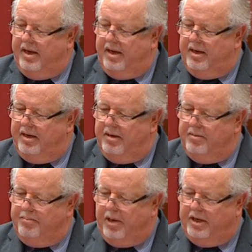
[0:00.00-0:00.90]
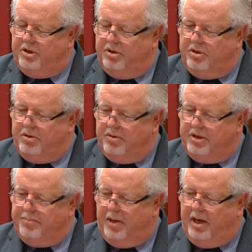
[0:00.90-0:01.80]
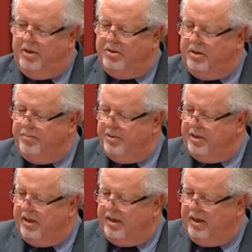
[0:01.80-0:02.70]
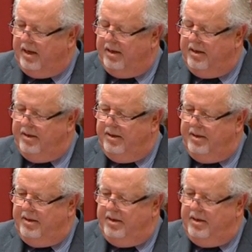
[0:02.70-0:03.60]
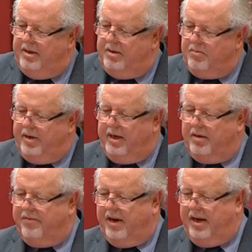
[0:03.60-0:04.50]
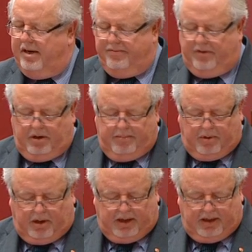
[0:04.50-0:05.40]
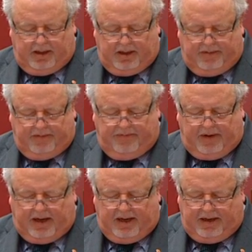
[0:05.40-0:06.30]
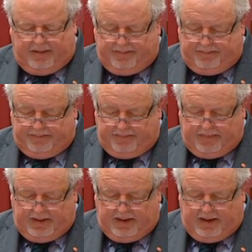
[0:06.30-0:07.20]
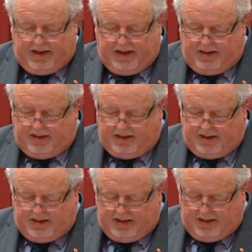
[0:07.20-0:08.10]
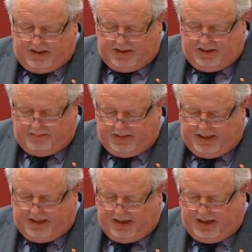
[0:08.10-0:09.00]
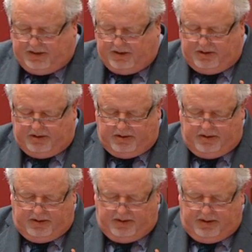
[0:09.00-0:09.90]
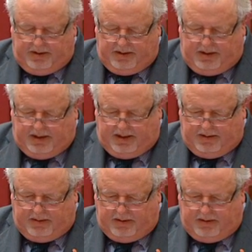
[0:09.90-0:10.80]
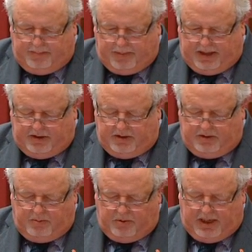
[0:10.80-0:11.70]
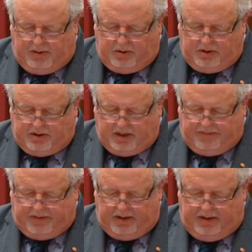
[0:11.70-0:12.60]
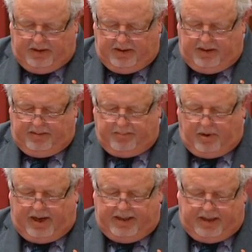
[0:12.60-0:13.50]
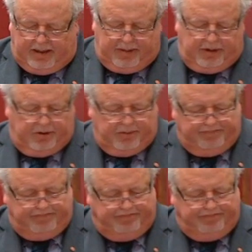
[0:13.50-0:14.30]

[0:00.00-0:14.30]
in patients who are exposed, in particular renal failure followed by liver failure, and in many cases the patients will go on to suffer brain damage.